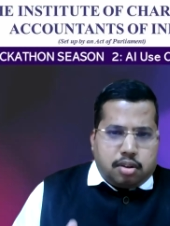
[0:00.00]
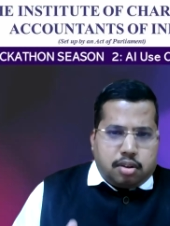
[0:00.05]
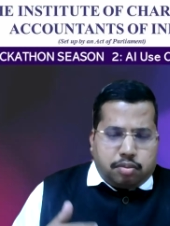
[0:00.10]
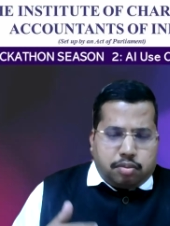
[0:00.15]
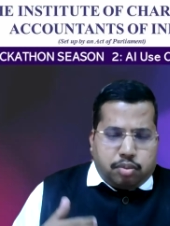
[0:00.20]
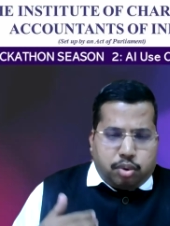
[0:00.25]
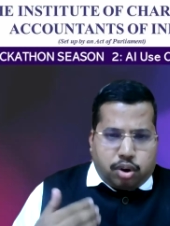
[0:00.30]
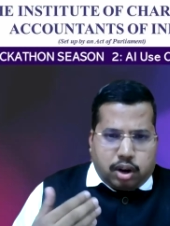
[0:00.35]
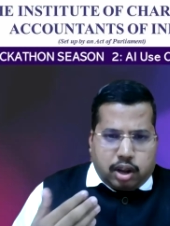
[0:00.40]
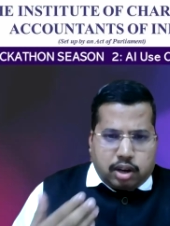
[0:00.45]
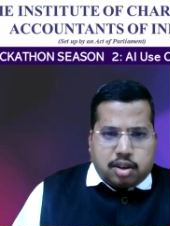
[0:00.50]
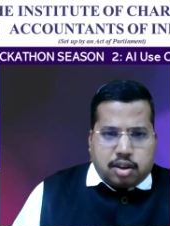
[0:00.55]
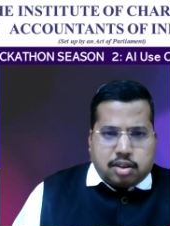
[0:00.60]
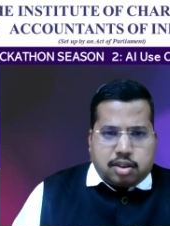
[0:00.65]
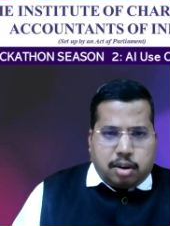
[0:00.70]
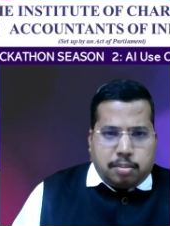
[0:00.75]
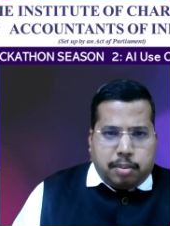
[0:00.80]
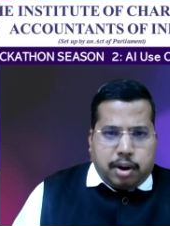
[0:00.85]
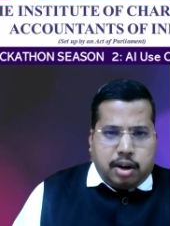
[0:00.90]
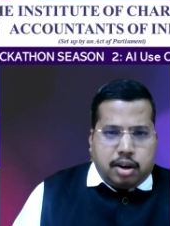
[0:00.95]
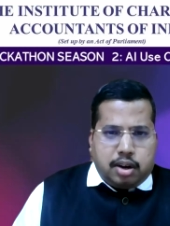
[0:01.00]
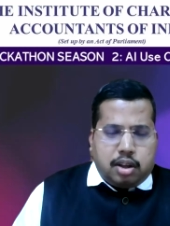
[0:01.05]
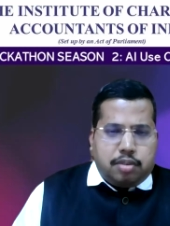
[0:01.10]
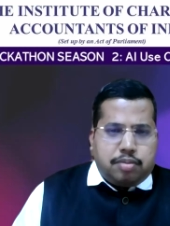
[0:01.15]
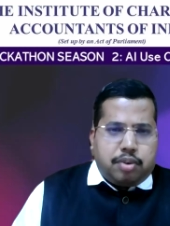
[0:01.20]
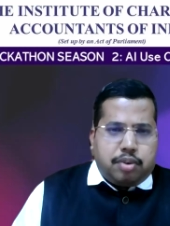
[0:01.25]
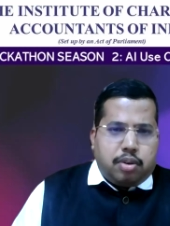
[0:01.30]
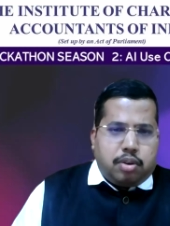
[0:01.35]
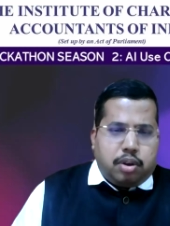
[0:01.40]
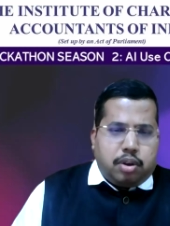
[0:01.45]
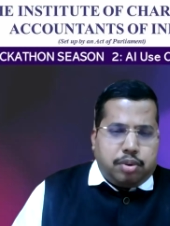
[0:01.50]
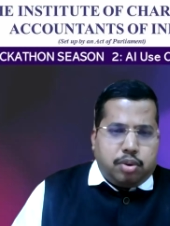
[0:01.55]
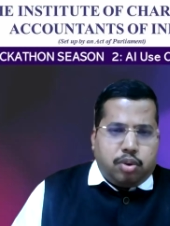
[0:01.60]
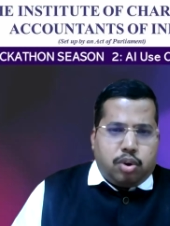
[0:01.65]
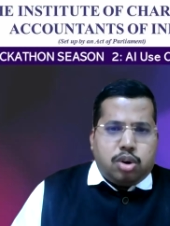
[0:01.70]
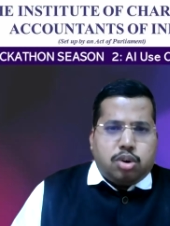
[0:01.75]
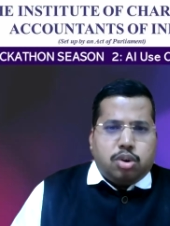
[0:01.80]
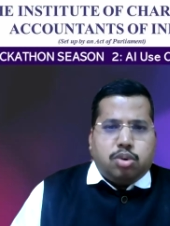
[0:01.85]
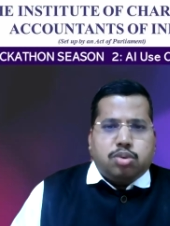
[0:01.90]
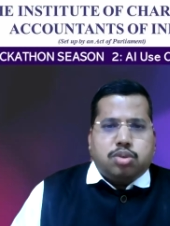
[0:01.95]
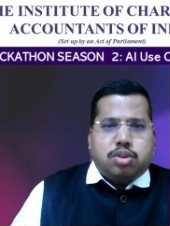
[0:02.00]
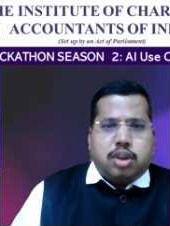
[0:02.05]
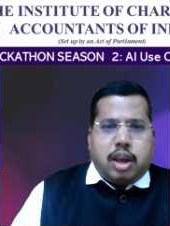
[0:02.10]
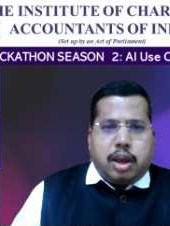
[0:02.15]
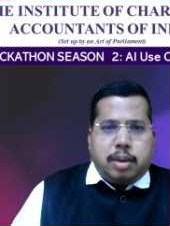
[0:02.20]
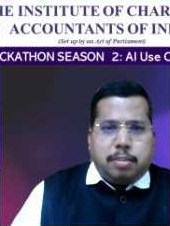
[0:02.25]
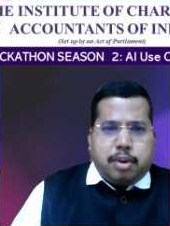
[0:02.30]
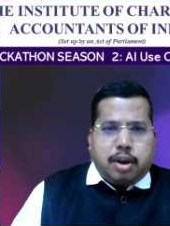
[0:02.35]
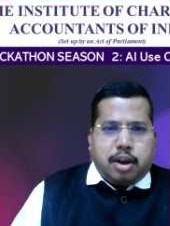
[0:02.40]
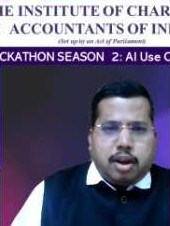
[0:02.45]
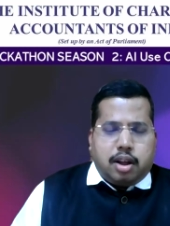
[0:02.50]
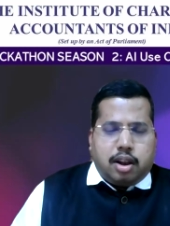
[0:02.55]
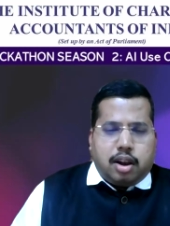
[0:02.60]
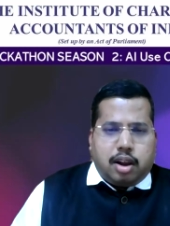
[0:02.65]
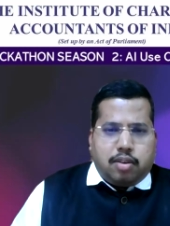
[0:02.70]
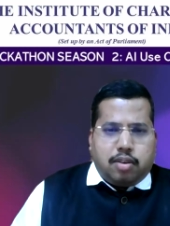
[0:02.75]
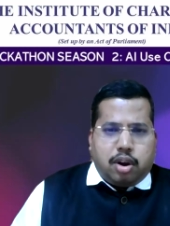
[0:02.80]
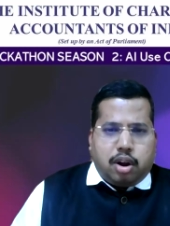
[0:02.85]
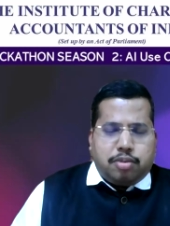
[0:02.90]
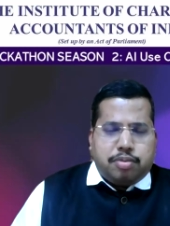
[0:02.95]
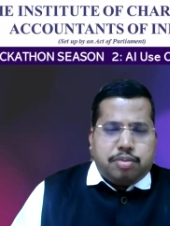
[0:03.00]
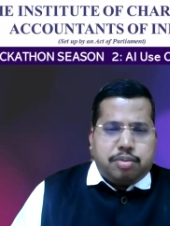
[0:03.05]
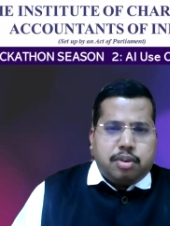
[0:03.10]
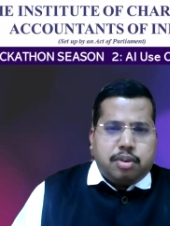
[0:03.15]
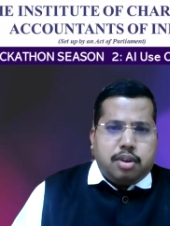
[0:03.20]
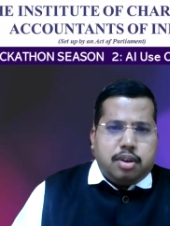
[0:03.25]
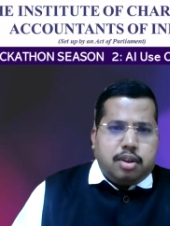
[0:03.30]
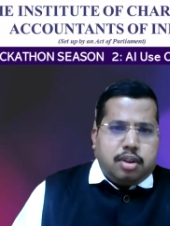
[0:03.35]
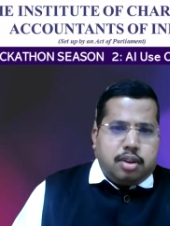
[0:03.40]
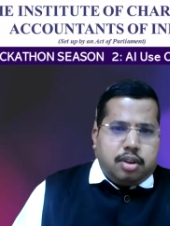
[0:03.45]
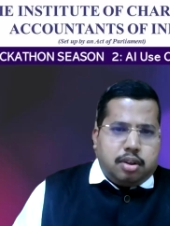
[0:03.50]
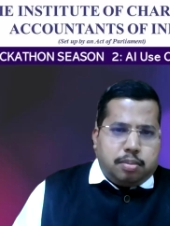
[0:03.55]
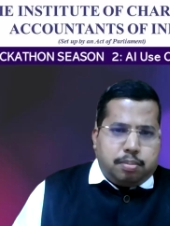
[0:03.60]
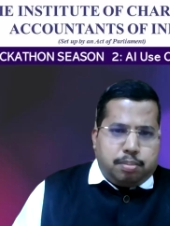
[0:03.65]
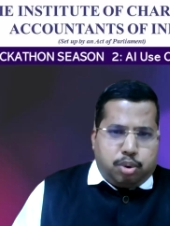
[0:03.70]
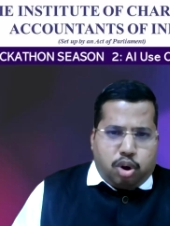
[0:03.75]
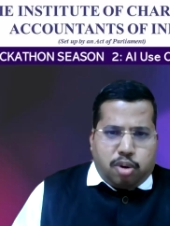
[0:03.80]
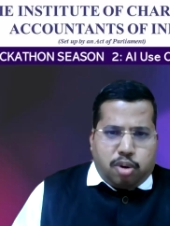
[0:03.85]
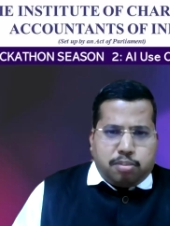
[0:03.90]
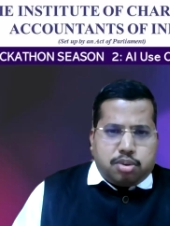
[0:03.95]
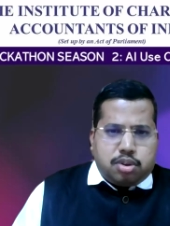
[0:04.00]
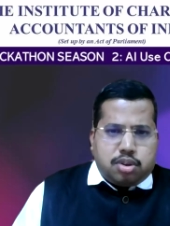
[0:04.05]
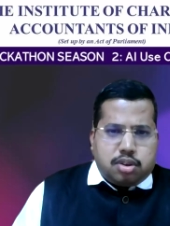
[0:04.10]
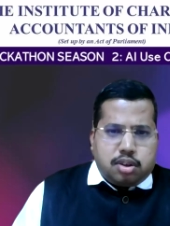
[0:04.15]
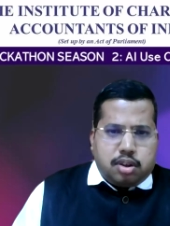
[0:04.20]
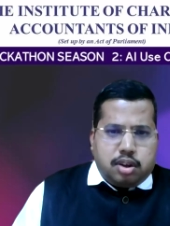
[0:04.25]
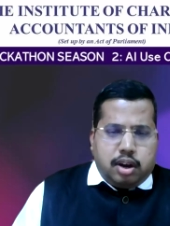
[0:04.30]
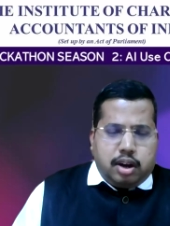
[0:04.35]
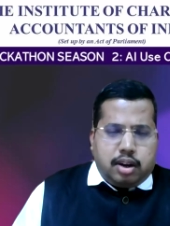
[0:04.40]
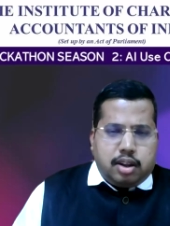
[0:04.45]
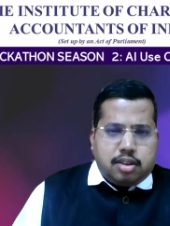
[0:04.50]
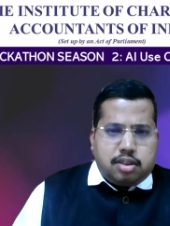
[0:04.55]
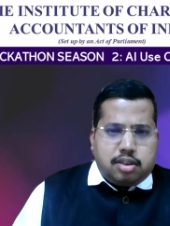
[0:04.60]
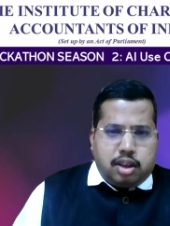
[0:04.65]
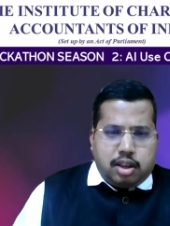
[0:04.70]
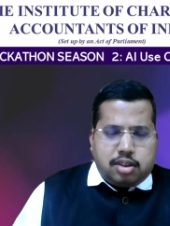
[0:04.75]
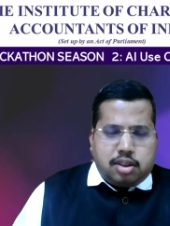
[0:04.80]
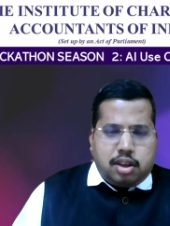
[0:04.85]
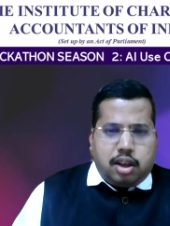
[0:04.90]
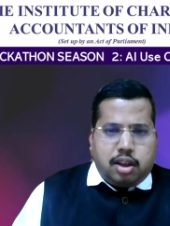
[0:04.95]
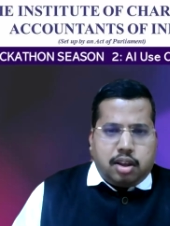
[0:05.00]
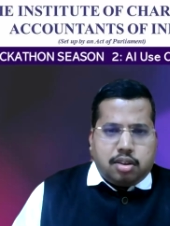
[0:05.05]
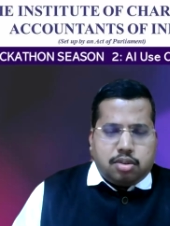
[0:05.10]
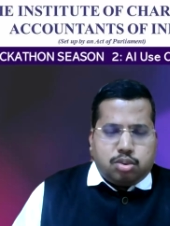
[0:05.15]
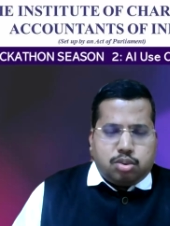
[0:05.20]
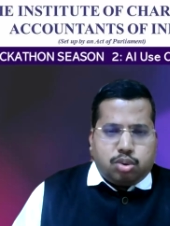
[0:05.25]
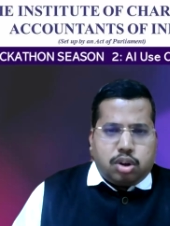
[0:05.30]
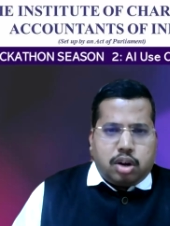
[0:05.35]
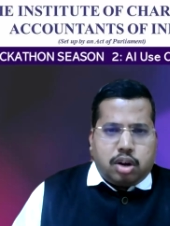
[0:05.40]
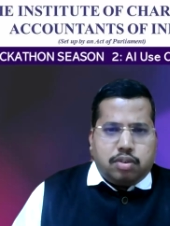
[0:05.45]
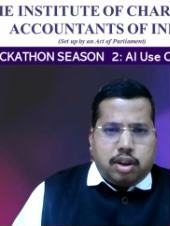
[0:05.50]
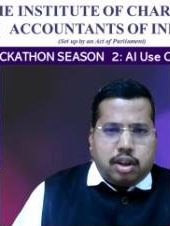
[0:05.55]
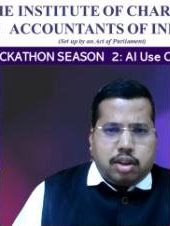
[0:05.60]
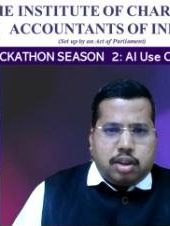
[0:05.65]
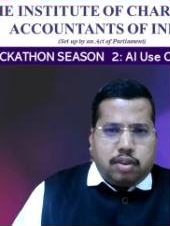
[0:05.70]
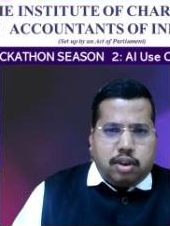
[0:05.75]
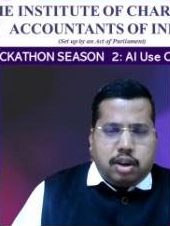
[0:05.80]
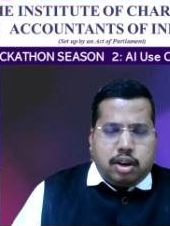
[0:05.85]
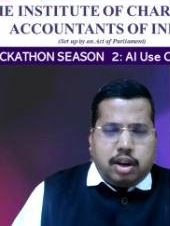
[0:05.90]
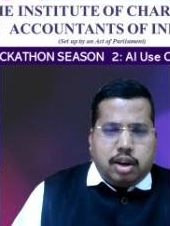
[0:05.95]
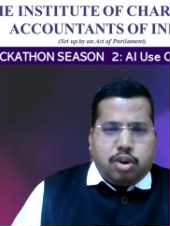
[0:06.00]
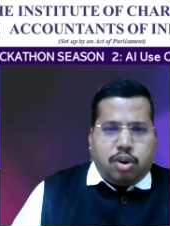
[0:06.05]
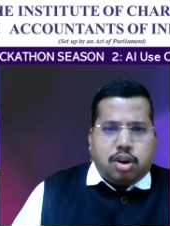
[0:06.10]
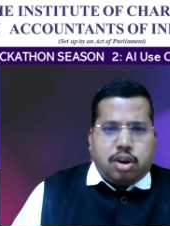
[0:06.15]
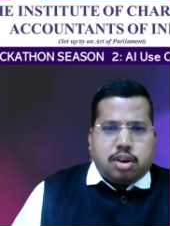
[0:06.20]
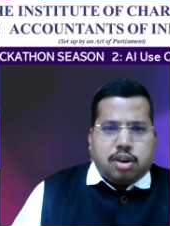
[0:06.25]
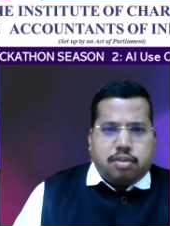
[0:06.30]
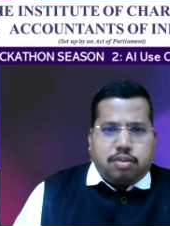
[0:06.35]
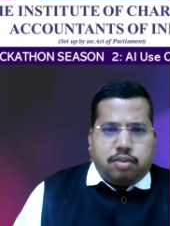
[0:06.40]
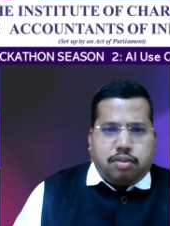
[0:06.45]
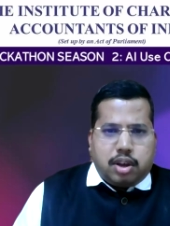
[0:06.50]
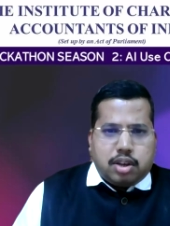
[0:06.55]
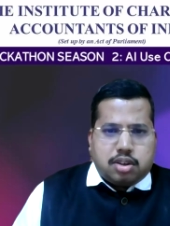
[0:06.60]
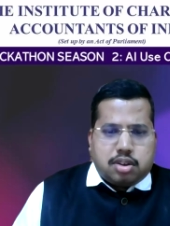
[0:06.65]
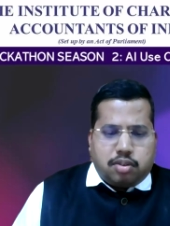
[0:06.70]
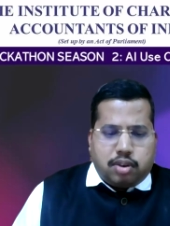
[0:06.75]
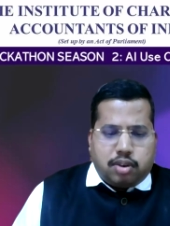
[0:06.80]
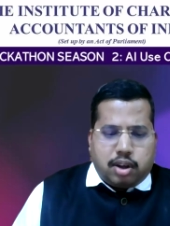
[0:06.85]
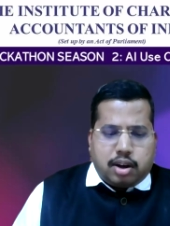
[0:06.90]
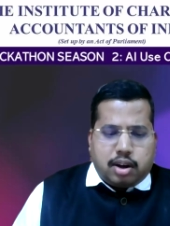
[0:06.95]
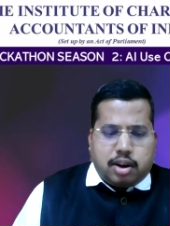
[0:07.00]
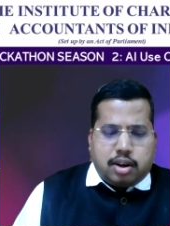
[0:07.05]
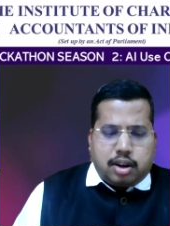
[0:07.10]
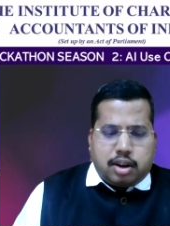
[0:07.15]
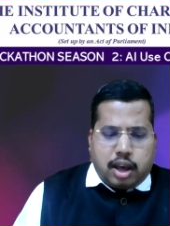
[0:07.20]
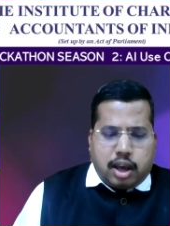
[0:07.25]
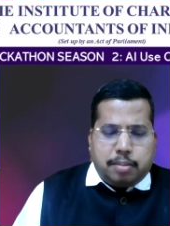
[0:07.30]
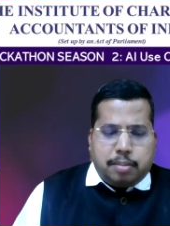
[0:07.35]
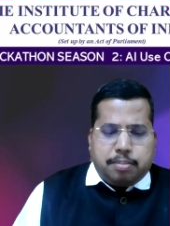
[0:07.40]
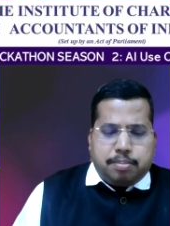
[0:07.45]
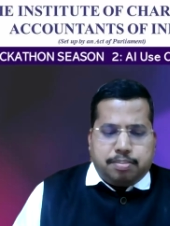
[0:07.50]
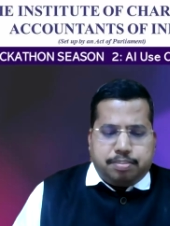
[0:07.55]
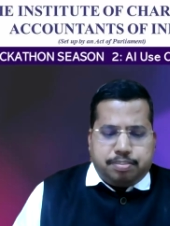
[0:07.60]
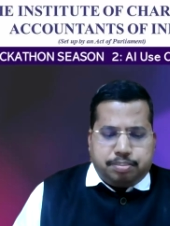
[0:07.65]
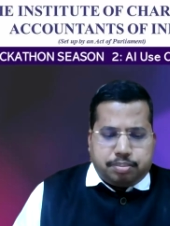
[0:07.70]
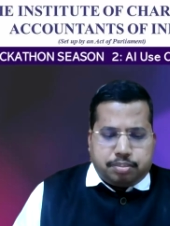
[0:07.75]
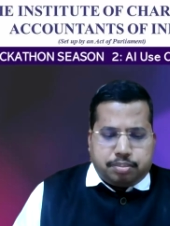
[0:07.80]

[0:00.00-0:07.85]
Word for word: for next assignment, if you, if you want to use same uh, level of prompts, it is easy so that we, we need not waste our time.